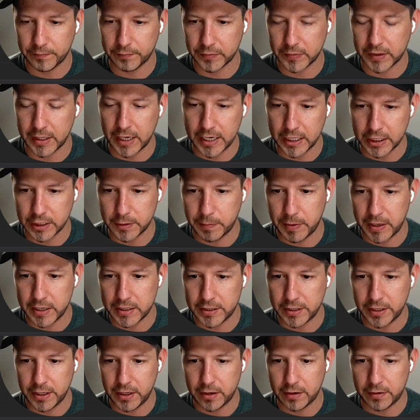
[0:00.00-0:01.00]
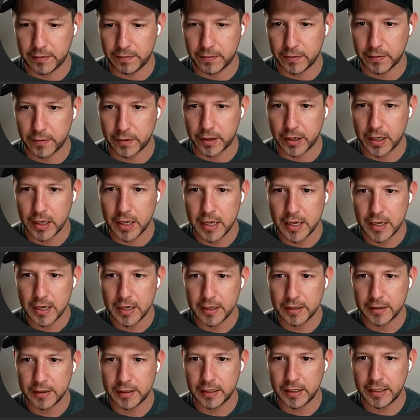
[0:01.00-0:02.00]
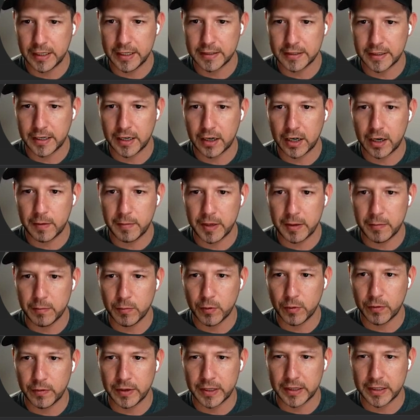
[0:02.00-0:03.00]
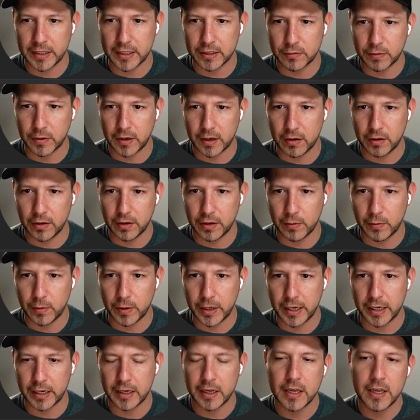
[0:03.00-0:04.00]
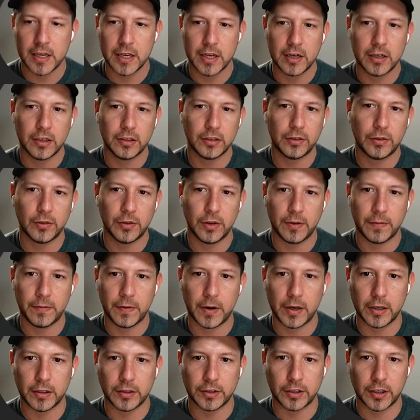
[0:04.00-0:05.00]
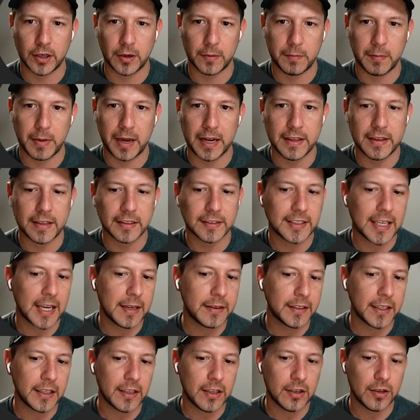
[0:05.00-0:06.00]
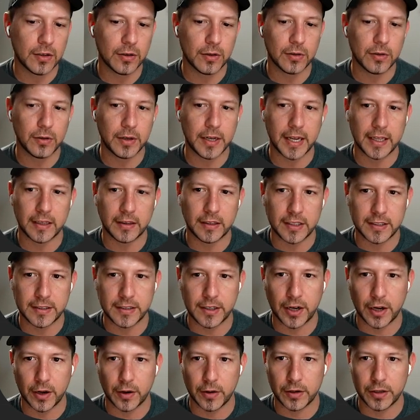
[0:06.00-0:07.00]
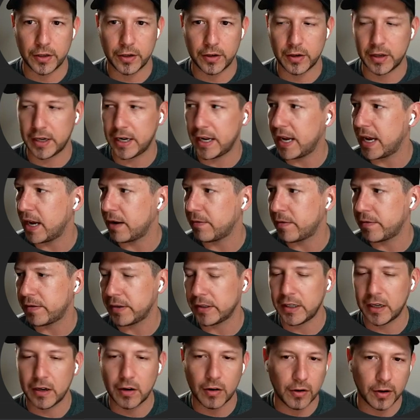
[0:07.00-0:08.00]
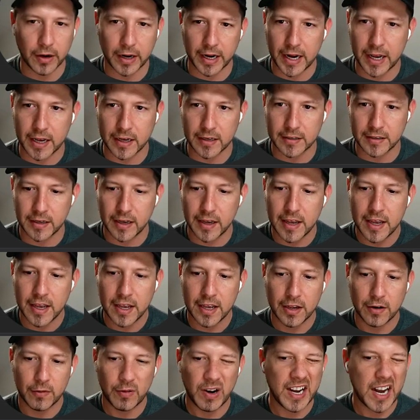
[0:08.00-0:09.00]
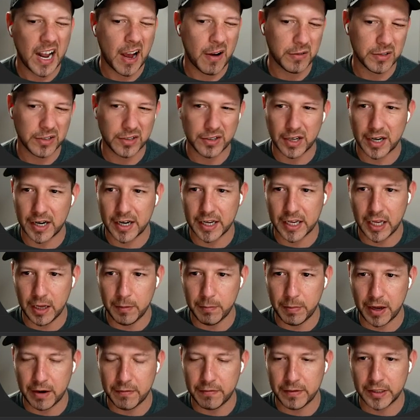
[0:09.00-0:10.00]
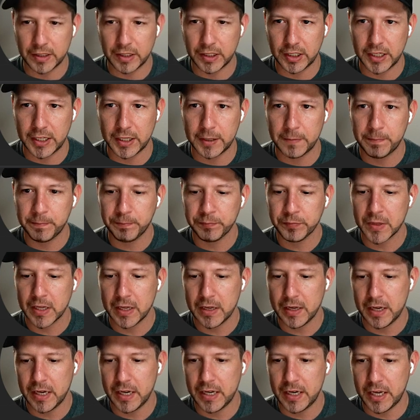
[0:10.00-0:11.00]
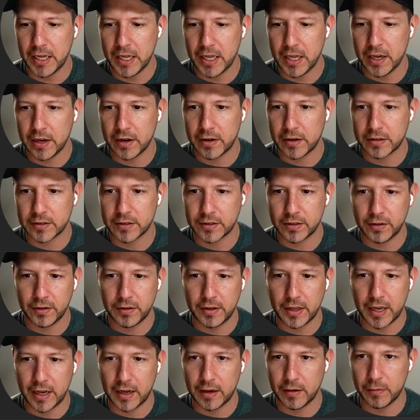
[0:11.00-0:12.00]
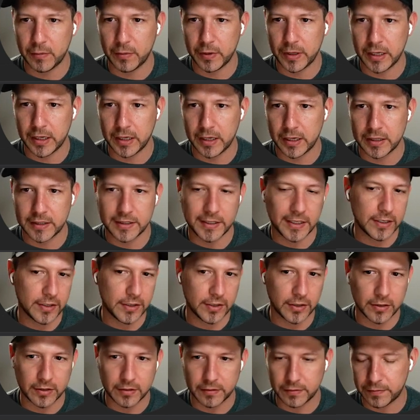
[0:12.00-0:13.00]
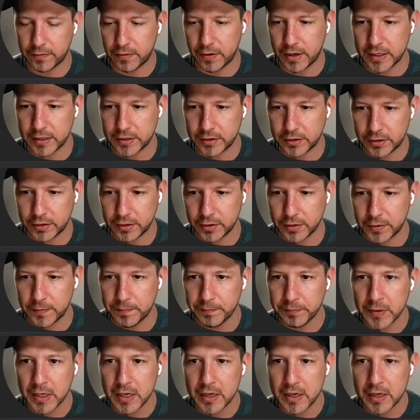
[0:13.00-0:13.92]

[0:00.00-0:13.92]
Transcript: namespace here for the list. And I'm going to be moving this one all the way to the very top. By the time that you get this code, you're going to have everything organized. Right now, we're just going to keep everything in here so that it's easier for us to